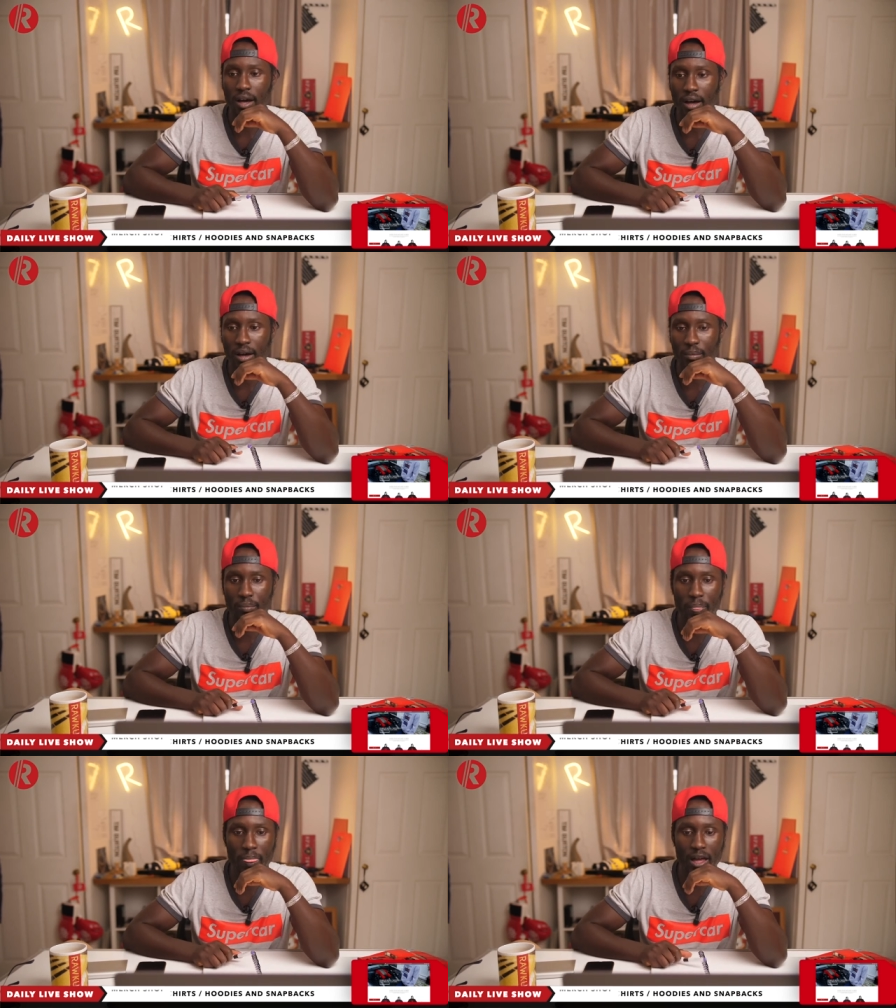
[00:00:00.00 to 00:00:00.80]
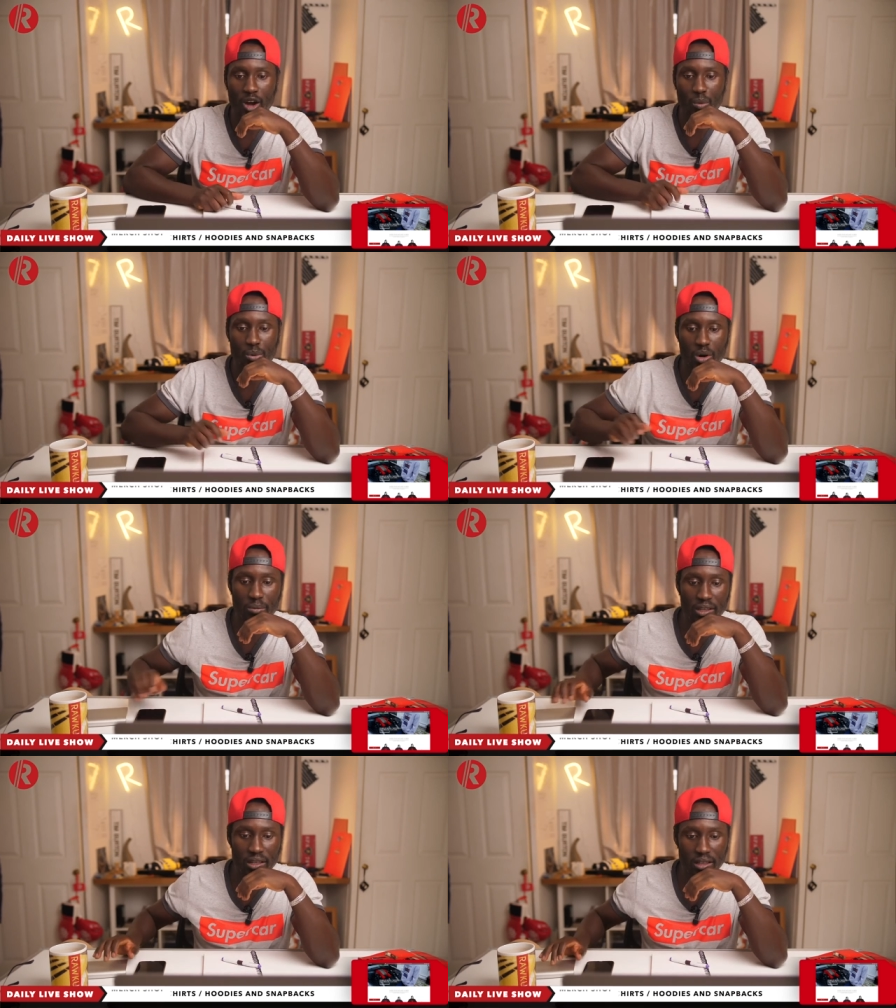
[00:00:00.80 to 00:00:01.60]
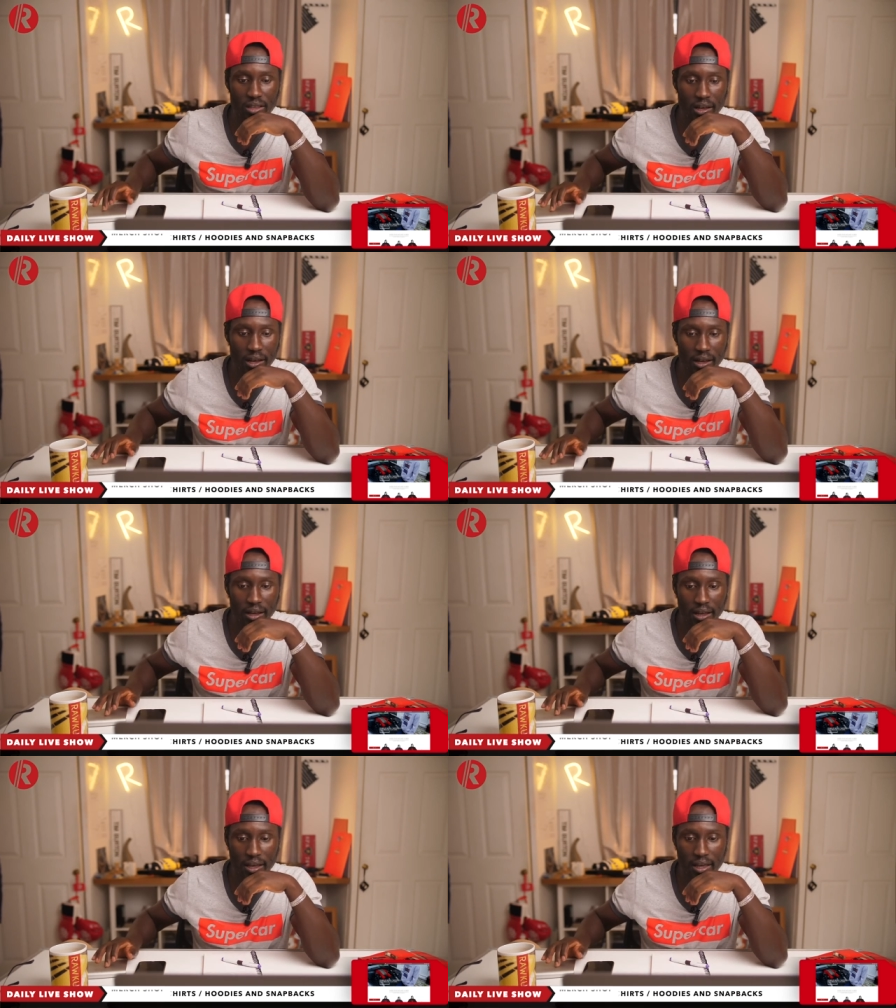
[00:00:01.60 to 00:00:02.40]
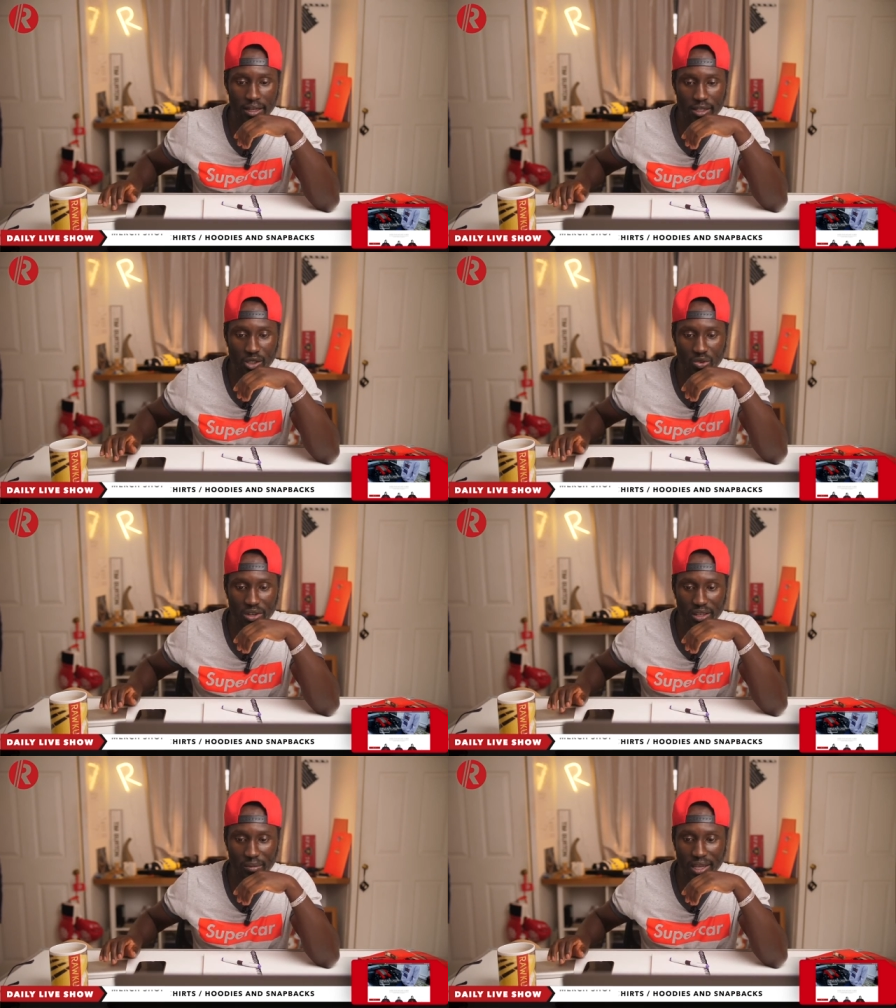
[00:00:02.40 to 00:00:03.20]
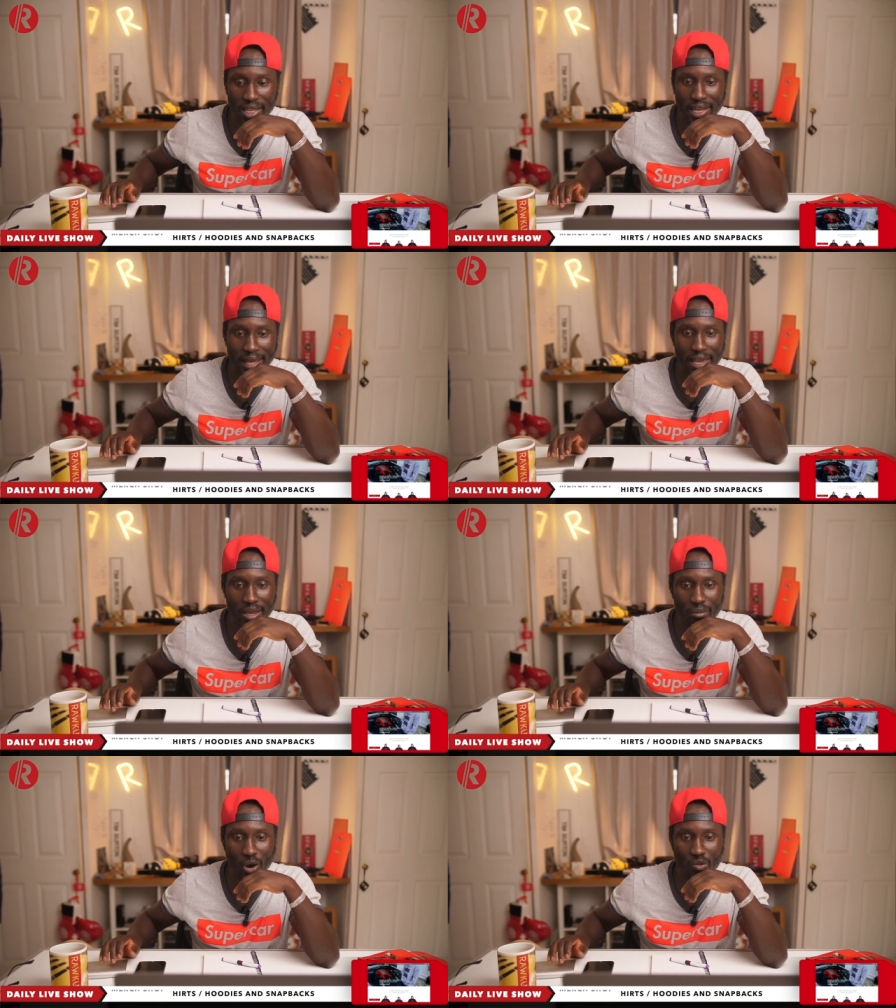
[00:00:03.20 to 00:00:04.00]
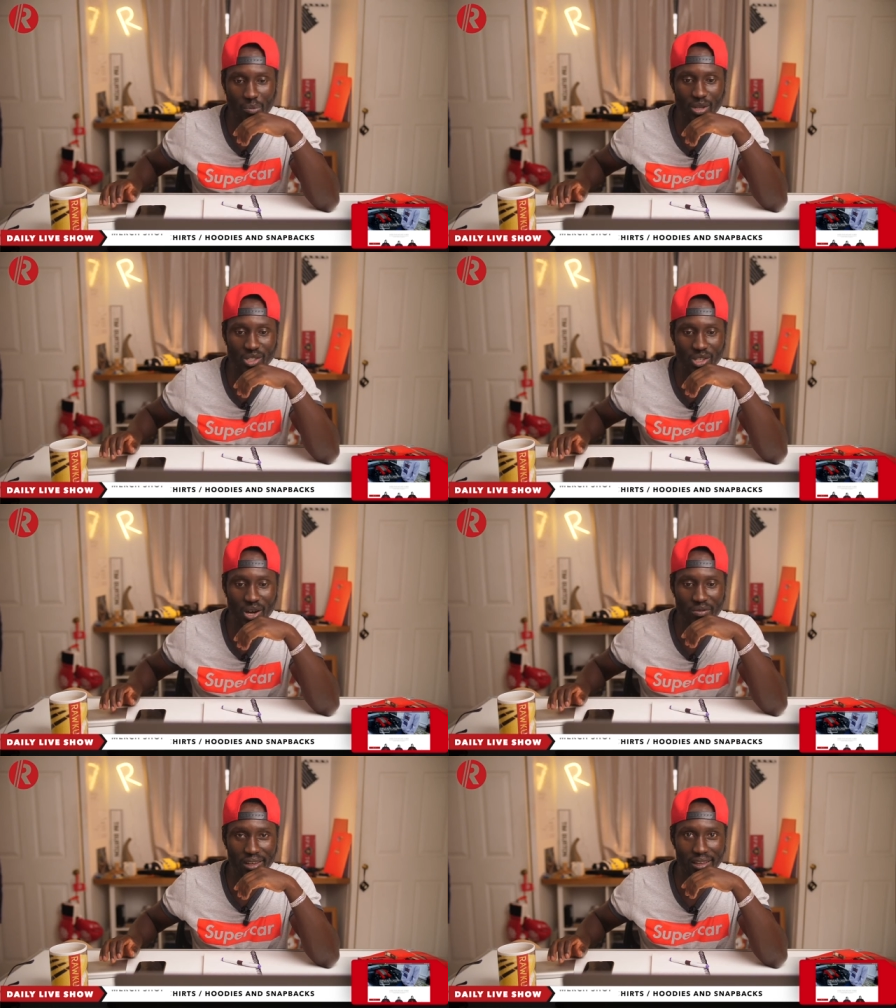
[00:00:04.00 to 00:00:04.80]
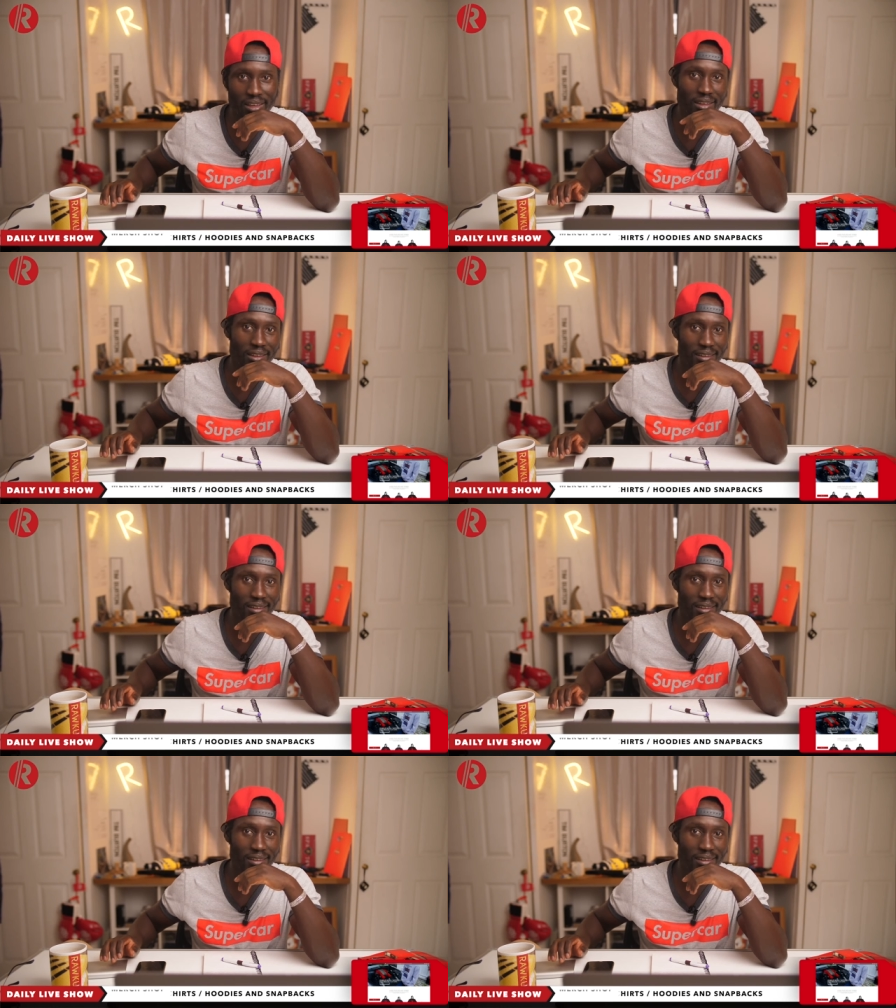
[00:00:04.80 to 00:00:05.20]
um, I'll probably uh, end the stream in the name of preserving